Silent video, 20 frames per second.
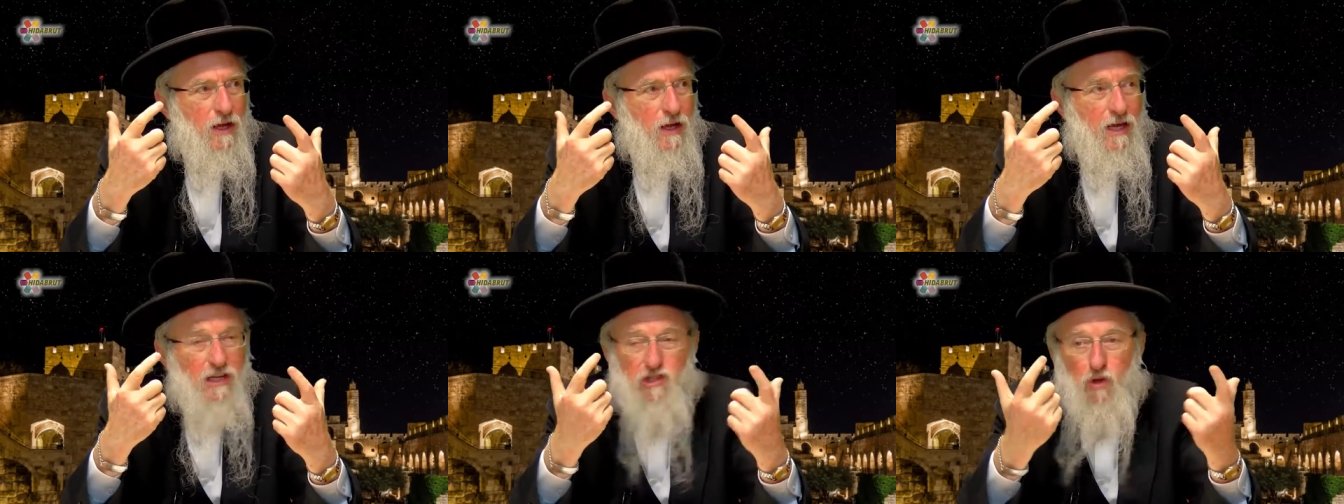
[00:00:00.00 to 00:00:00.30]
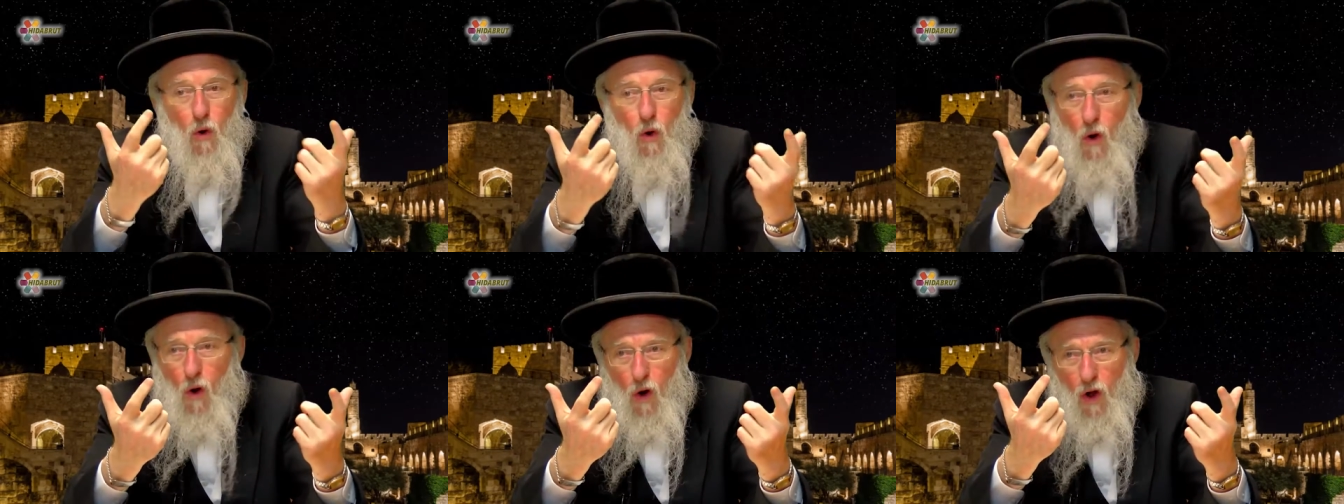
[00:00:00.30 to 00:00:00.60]
It's
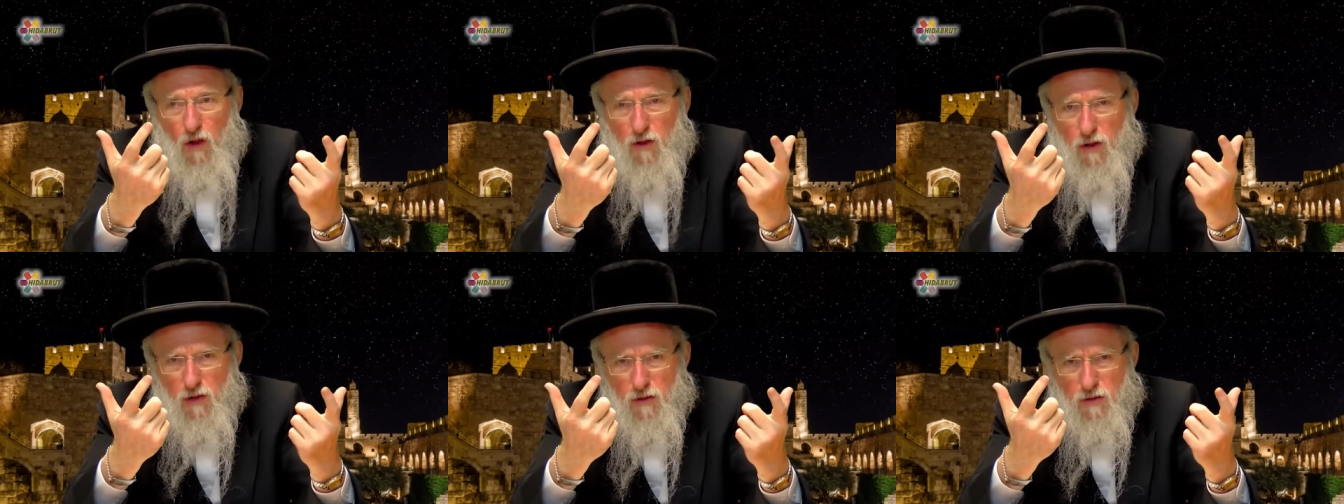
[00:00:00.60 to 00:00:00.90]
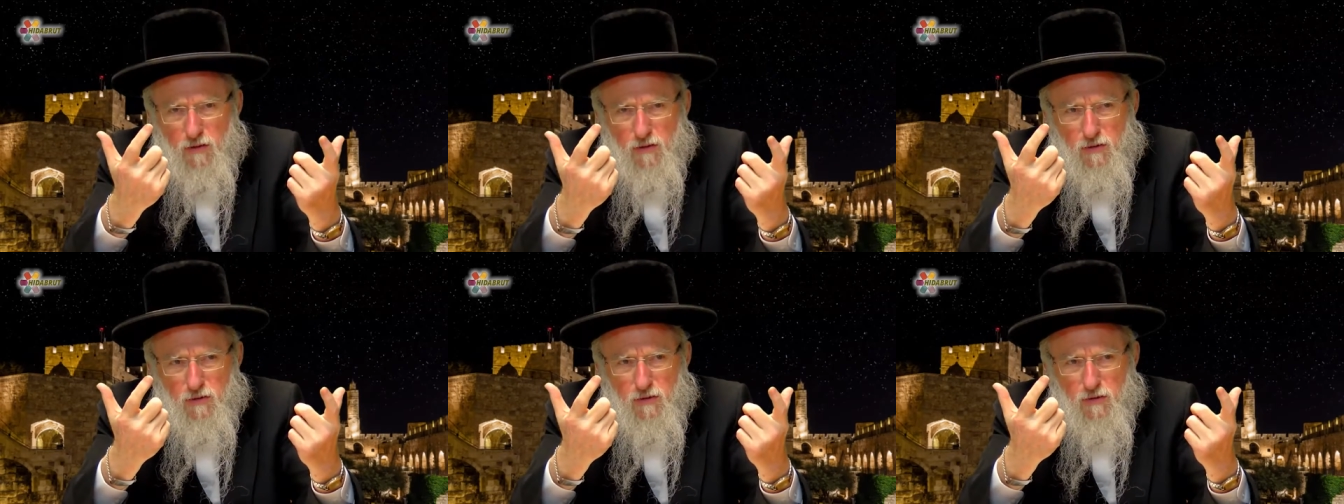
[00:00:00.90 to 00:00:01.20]
all
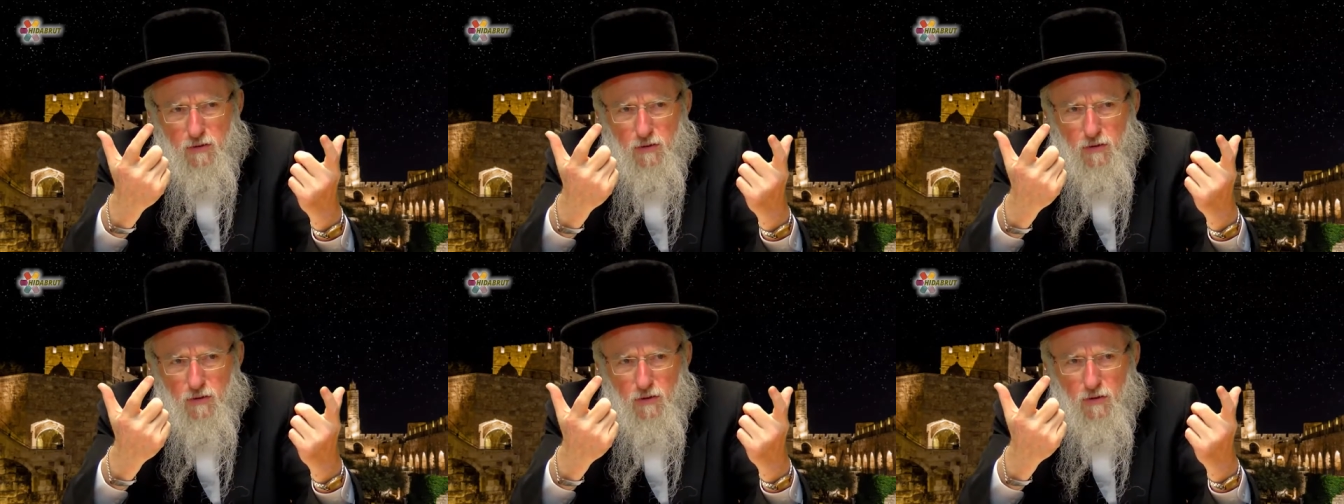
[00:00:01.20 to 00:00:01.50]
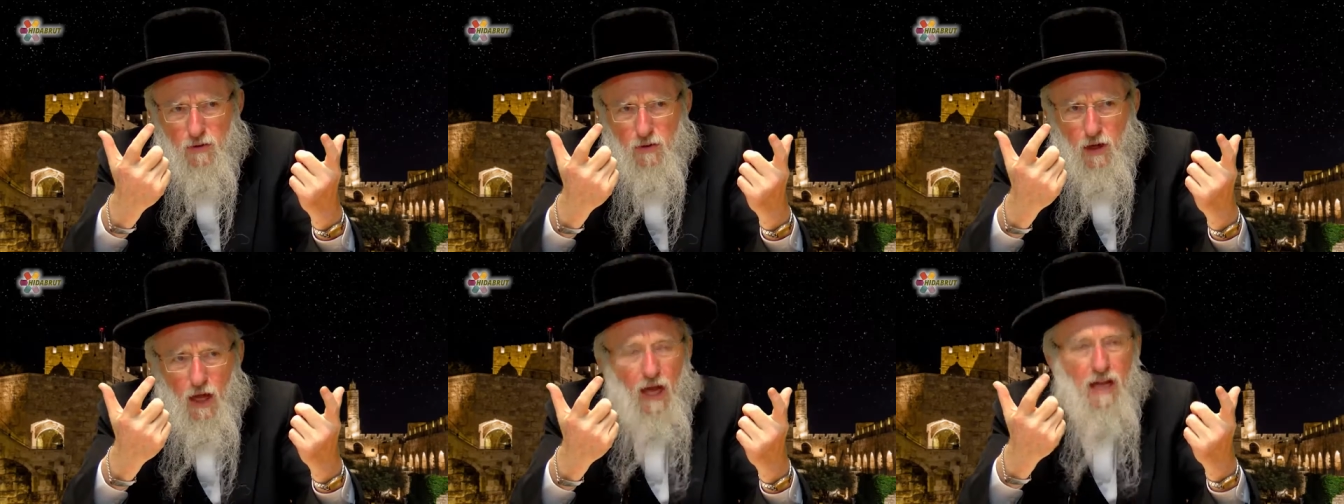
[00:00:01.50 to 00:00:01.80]

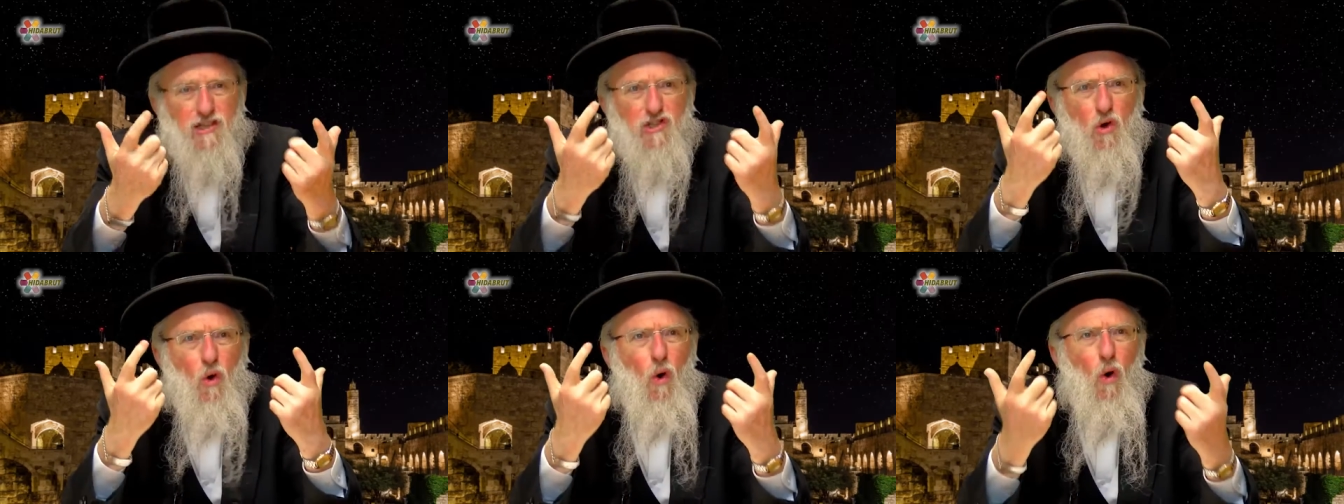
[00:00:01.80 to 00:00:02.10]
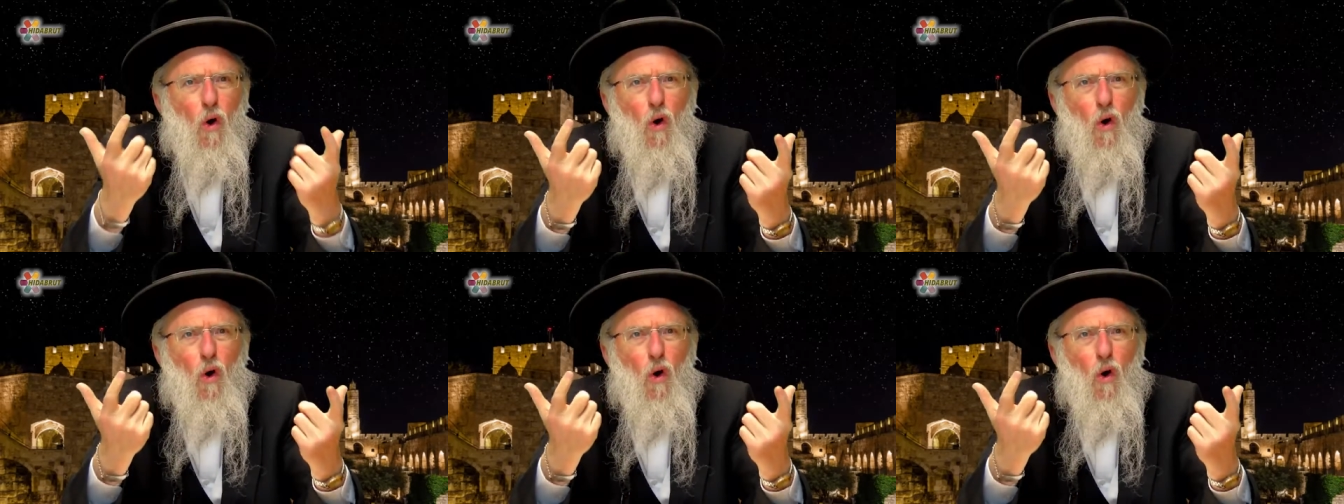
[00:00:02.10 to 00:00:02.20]
women. It's